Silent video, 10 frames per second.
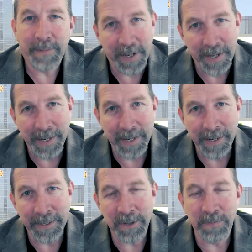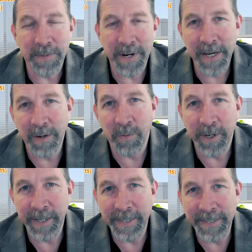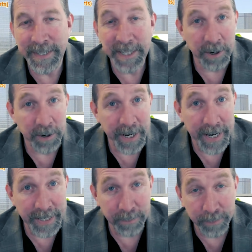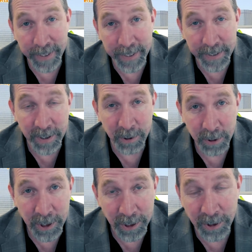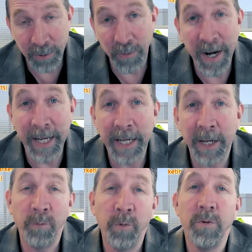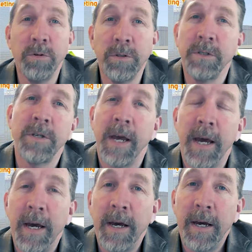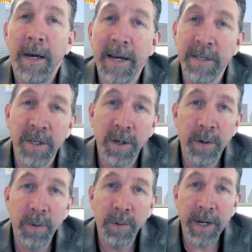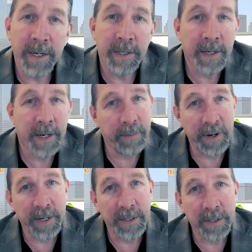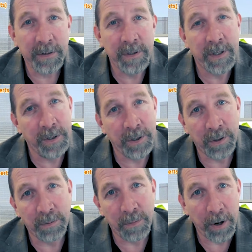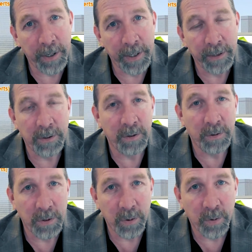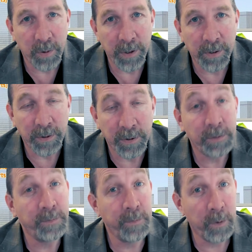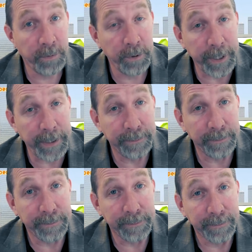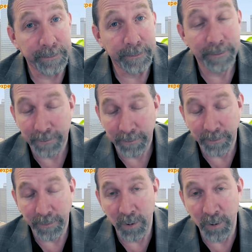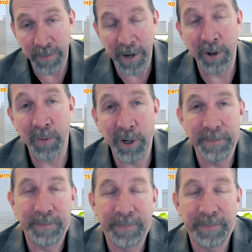Hey, it's Mike with Serr.biz, search engine ranking rules, SEO, and comprehensive digital marketing tutorials for free. At least somehow you will.